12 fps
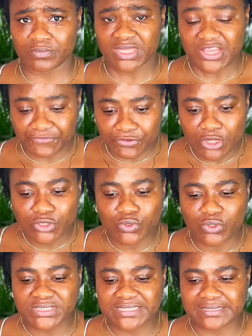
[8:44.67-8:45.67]
If you don't
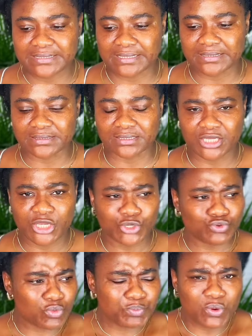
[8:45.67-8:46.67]
know these things,
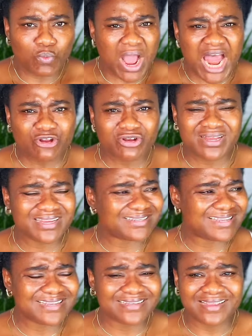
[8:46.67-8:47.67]
you'll be worrying
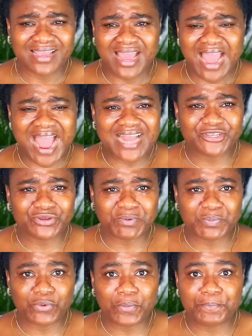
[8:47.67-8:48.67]
in how do
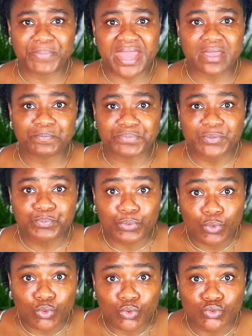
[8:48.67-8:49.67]
people pay
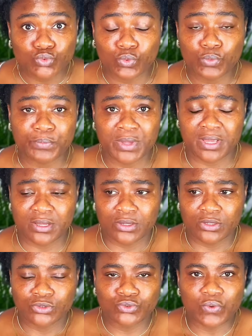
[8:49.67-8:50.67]
people to
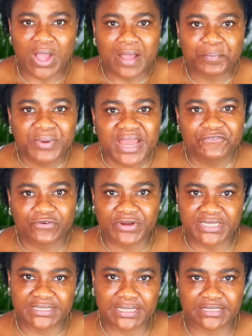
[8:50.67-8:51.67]
apply for
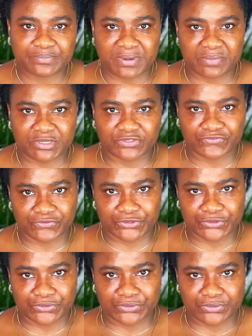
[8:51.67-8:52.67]
residence permit for
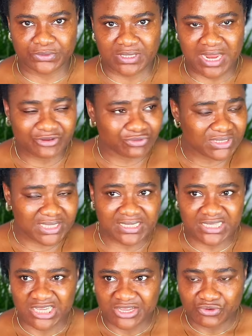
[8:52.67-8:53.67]
you? And you
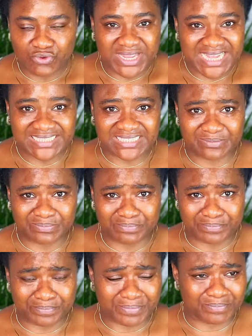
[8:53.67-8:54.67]
think you get it
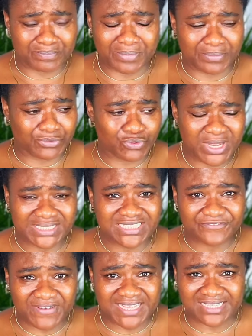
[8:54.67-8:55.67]

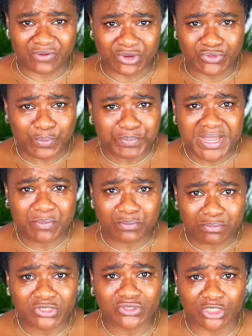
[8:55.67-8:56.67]
faster when you pay
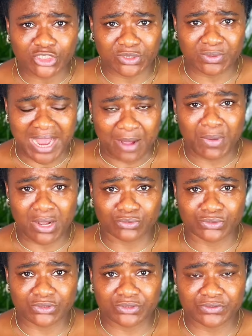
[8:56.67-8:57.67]
such
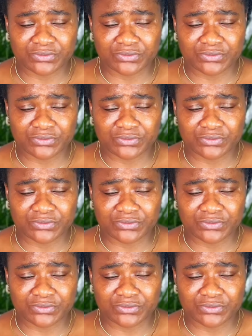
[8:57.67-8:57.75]
amount.